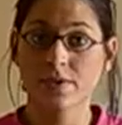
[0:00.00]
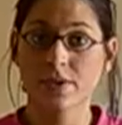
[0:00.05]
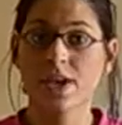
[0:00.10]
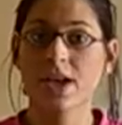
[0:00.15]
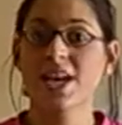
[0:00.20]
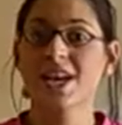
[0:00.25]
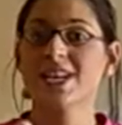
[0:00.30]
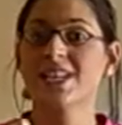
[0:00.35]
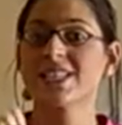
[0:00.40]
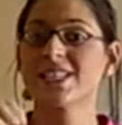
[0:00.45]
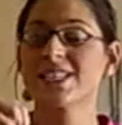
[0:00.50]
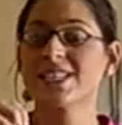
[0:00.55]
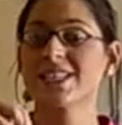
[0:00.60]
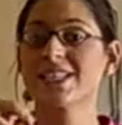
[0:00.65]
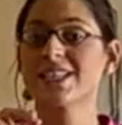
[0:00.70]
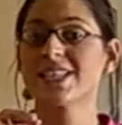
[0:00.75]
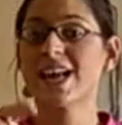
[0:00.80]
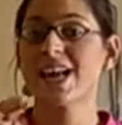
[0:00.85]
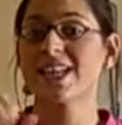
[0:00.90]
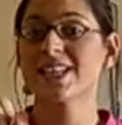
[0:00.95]
So we're looking
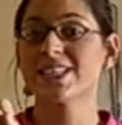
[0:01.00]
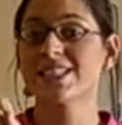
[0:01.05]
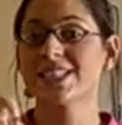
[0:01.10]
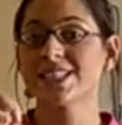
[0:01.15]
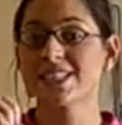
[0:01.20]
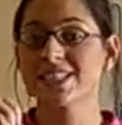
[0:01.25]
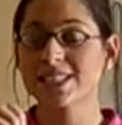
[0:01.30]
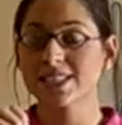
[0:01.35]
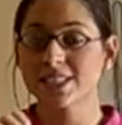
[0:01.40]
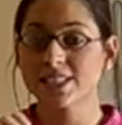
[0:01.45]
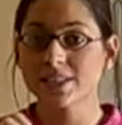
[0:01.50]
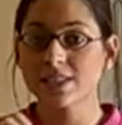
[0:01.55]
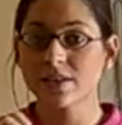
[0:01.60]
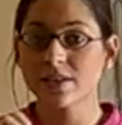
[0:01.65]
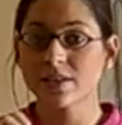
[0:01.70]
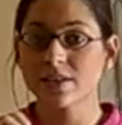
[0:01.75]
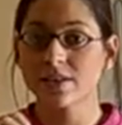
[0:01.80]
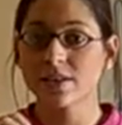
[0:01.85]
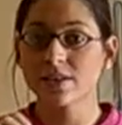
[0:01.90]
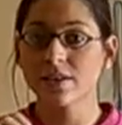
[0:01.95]
at
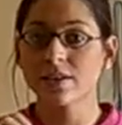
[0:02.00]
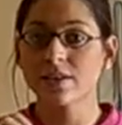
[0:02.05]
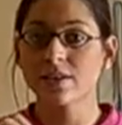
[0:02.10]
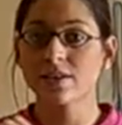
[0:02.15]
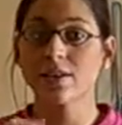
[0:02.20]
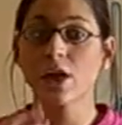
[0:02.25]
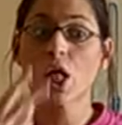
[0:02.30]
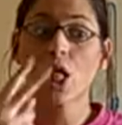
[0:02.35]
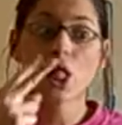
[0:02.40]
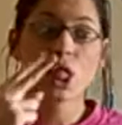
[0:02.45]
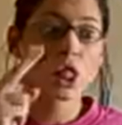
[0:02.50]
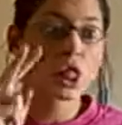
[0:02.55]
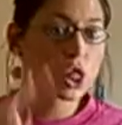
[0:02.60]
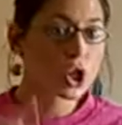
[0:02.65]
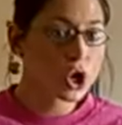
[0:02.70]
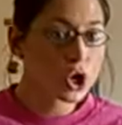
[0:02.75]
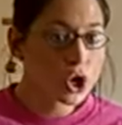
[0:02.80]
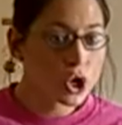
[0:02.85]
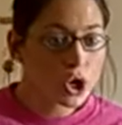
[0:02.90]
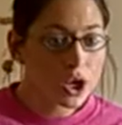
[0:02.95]
it, we're
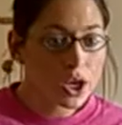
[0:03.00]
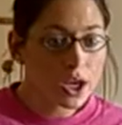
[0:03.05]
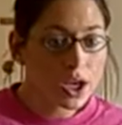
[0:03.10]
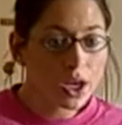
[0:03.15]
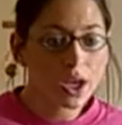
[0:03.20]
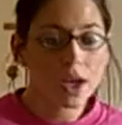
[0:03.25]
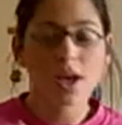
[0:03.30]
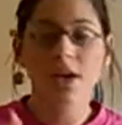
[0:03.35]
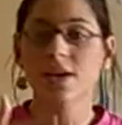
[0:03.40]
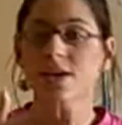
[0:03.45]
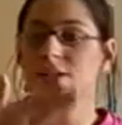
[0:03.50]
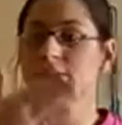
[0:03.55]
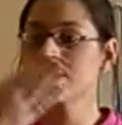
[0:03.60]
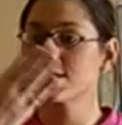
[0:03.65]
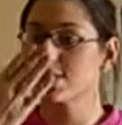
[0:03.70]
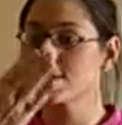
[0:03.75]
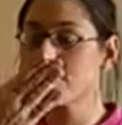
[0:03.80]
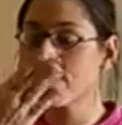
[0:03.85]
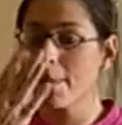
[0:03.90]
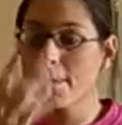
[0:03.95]
smelling it,
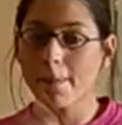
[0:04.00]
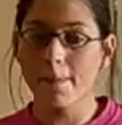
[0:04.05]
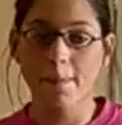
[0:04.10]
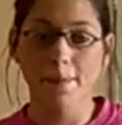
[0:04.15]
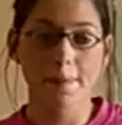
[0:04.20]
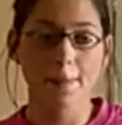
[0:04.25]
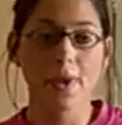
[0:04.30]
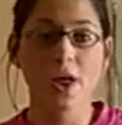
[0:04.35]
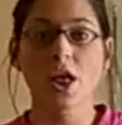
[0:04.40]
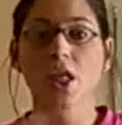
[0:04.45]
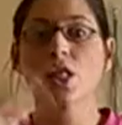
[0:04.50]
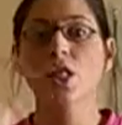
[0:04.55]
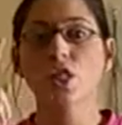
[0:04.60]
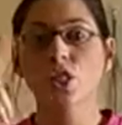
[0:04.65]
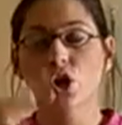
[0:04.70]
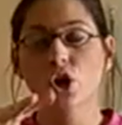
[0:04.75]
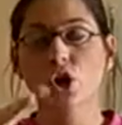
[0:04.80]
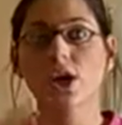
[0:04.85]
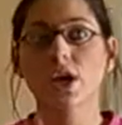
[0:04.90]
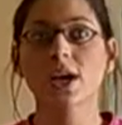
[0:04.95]

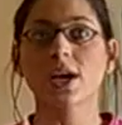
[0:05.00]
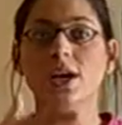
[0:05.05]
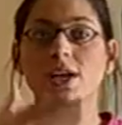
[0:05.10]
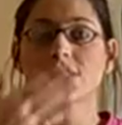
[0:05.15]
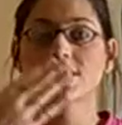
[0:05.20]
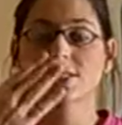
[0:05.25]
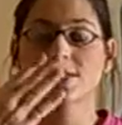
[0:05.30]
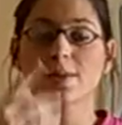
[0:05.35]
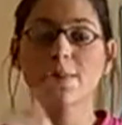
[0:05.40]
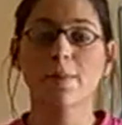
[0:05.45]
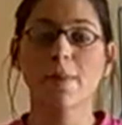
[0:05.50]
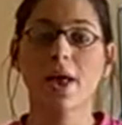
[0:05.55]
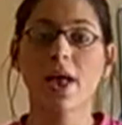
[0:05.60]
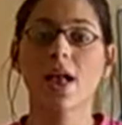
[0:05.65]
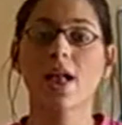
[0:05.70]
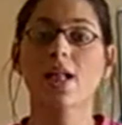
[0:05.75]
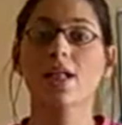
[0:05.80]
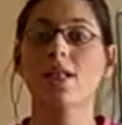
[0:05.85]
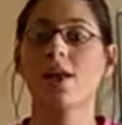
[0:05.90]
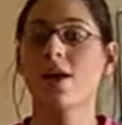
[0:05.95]
how it feels,
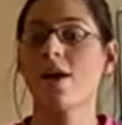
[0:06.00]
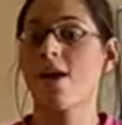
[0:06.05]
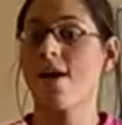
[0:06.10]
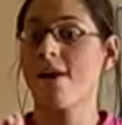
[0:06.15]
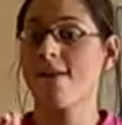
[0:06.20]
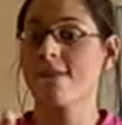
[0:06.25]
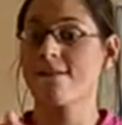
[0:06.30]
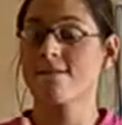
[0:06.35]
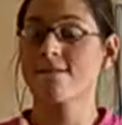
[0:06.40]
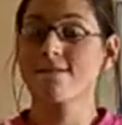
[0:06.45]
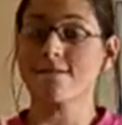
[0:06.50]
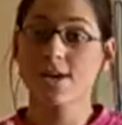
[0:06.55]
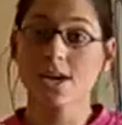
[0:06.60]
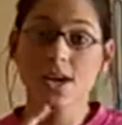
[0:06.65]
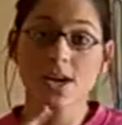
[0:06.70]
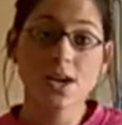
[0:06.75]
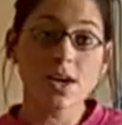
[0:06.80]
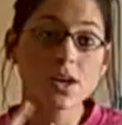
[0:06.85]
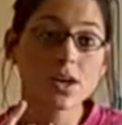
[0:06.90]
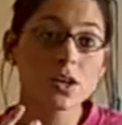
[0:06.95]
its
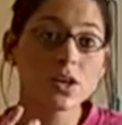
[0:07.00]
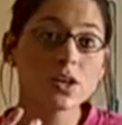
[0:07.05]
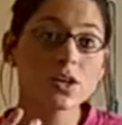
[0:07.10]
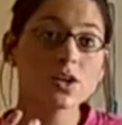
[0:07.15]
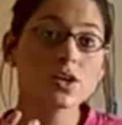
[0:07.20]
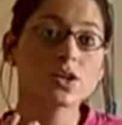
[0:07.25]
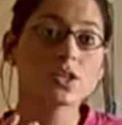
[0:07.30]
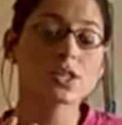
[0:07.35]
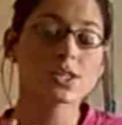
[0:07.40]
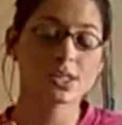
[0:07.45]
texture,